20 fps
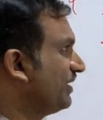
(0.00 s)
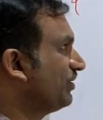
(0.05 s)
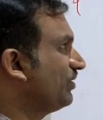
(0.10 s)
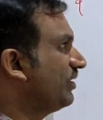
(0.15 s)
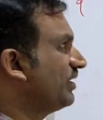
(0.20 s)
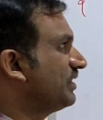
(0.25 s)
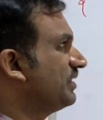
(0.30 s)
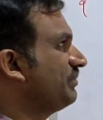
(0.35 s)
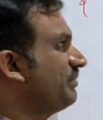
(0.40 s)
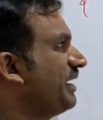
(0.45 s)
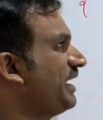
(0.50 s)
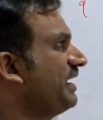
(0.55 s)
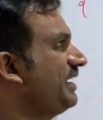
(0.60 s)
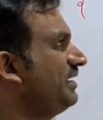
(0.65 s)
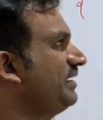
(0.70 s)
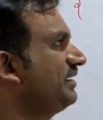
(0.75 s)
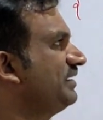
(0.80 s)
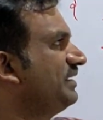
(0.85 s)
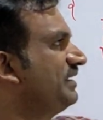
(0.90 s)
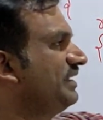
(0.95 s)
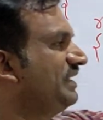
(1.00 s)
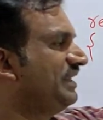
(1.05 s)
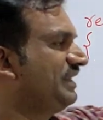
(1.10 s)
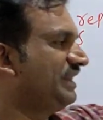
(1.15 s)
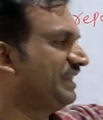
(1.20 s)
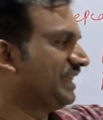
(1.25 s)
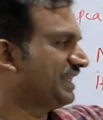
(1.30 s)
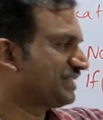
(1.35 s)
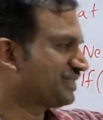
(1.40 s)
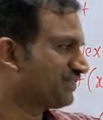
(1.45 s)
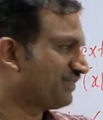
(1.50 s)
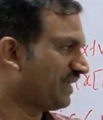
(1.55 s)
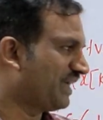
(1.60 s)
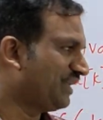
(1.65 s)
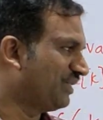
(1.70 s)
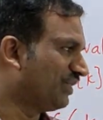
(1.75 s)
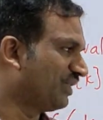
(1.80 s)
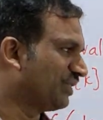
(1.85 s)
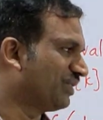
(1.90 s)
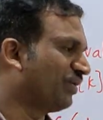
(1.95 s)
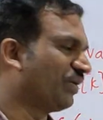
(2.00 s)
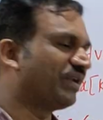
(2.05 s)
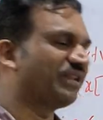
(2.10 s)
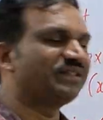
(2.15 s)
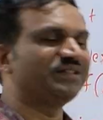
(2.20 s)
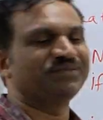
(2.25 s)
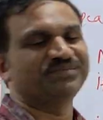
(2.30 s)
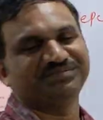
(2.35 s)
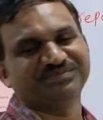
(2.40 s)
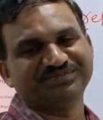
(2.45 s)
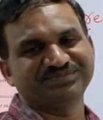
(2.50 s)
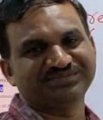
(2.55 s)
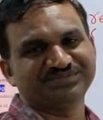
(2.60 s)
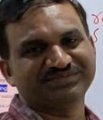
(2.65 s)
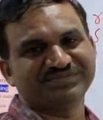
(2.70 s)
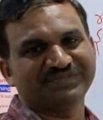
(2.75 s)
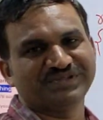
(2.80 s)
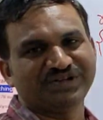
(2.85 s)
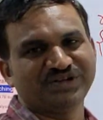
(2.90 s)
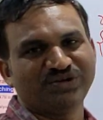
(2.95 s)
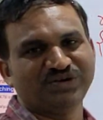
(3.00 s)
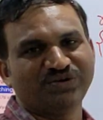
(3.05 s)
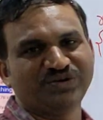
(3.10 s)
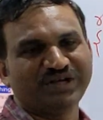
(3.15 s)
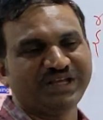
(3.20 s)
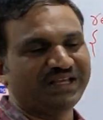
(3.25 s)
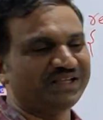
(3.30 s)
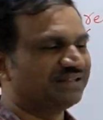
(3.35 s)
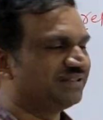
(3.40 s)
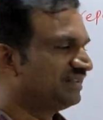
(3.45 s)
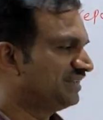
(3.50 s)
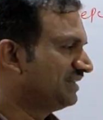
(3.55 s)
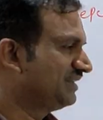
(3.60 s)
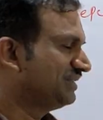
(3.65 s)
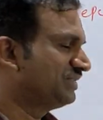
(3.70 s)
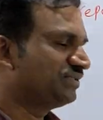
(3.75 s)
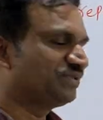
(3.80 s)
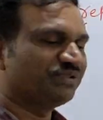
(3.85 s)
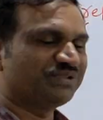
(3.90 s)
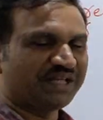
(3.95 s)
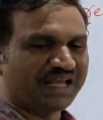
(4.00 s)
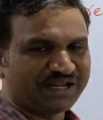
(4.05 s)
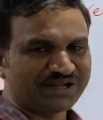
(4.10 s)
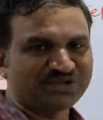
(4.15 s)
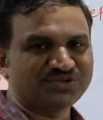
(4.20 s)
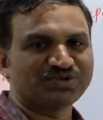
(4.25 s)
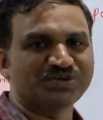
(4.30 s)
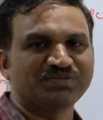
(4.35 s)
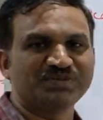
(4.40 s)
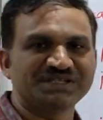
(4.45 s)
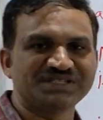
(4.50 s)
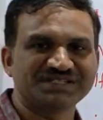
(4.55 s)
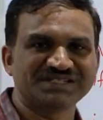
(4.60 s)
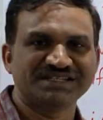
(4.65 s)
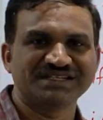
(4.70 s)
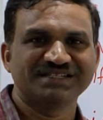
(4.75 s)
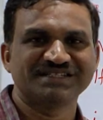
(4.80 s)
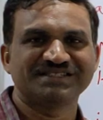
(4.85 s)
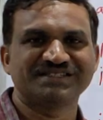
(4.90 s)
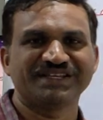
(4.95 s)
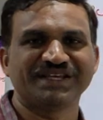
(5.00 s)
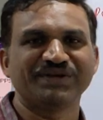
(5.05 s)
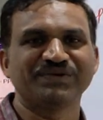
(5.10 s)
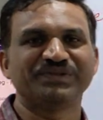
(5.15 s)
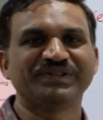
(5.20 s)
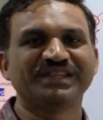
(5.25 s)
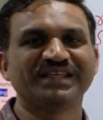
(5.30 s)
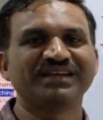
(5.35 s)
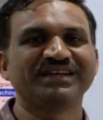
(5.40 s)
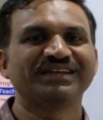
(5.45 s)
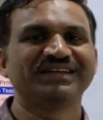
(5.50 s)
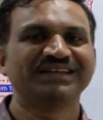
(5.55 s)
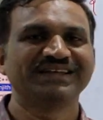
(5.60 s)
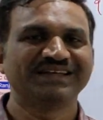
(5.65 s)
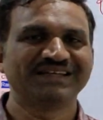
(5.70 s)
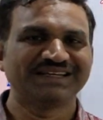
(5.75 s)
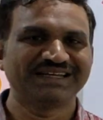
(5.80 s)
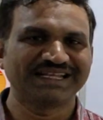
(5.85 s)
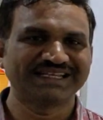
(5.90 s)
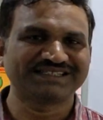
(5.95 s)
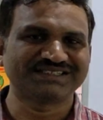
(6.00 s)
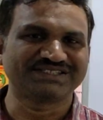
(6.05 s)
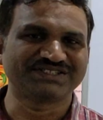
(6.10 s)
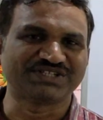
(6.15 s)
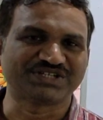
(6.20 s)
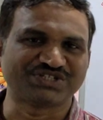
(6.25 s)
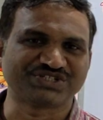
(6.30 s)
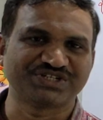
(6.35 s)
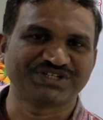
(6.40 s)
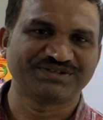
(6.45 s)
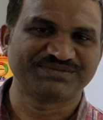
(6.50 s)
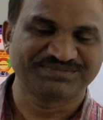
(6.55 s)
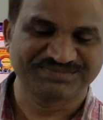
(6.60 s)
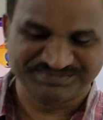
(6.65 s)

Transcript: algorithm and next value algorithm. Okay. So thank you so much. See you in the next session.